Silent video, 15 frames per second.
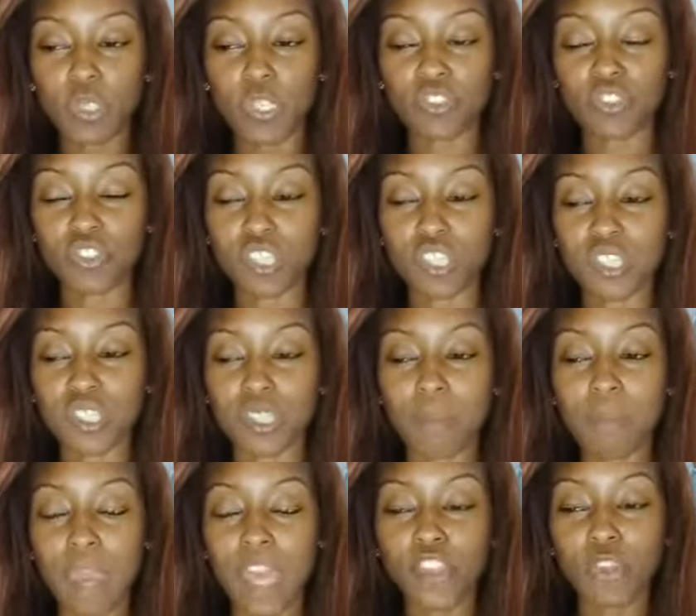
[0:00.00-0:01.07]
It's just that
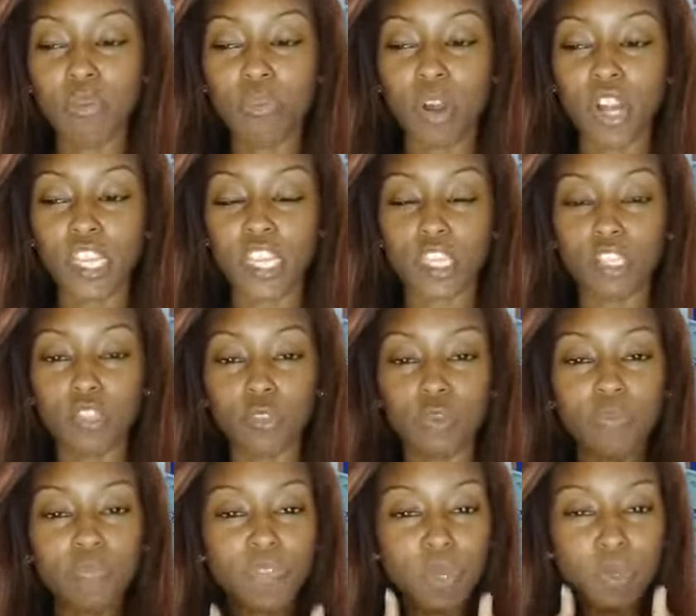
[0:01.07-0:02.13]
Matthew, Mark, and Luke,
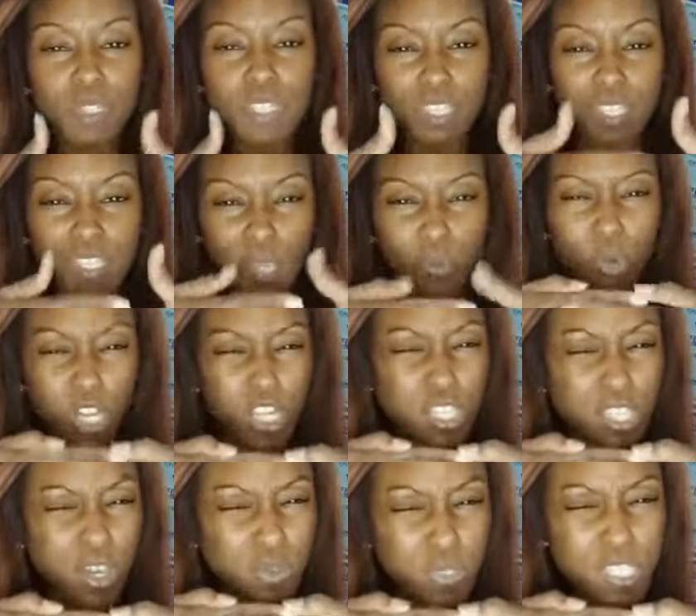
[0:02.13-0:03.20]
those things, they were
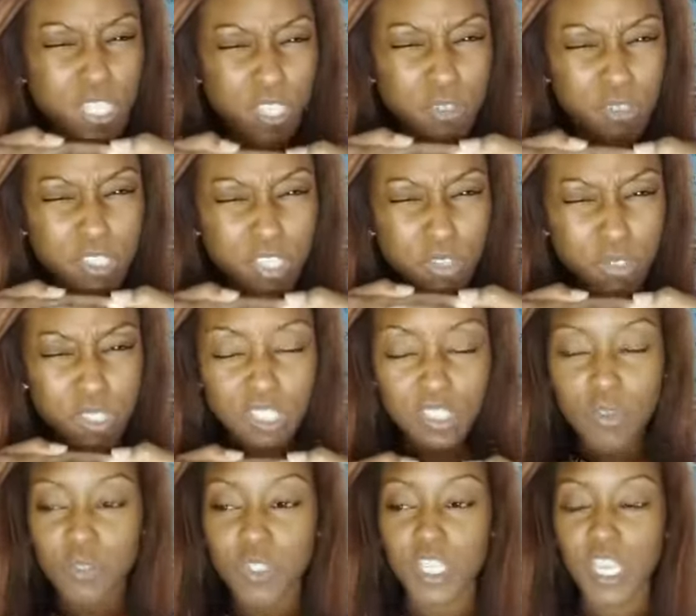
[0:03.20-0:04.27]
close, close, close,
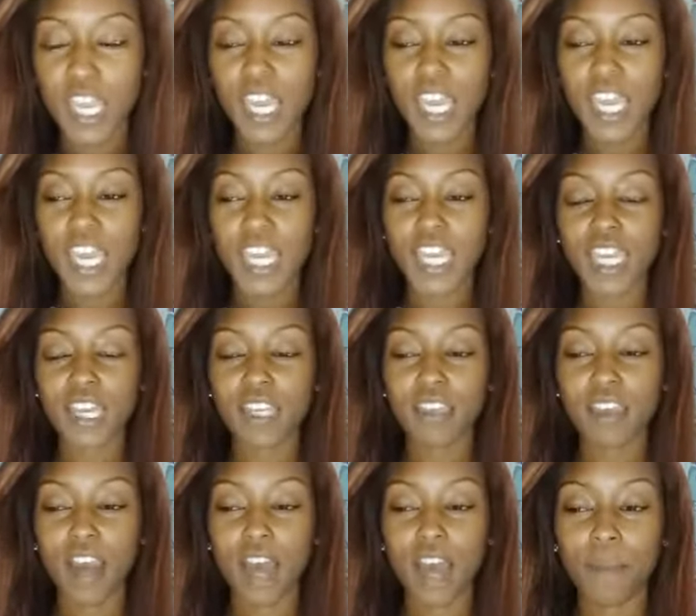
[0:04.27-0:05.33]
close in
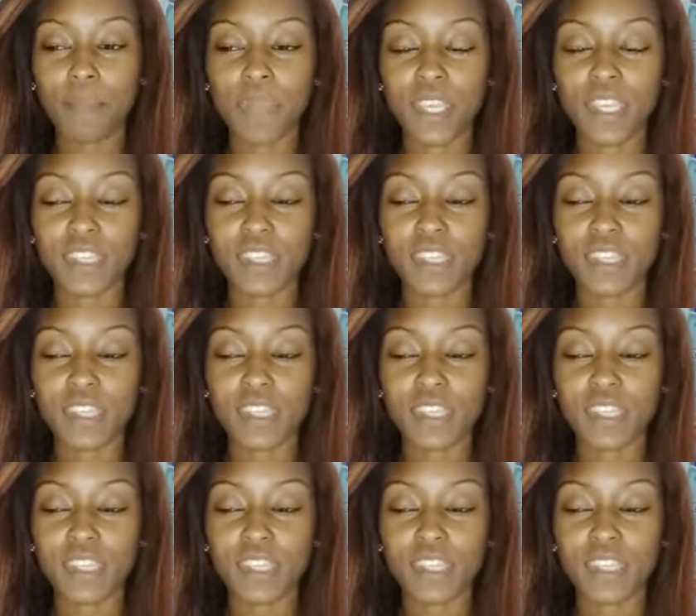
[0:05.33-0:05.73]
um,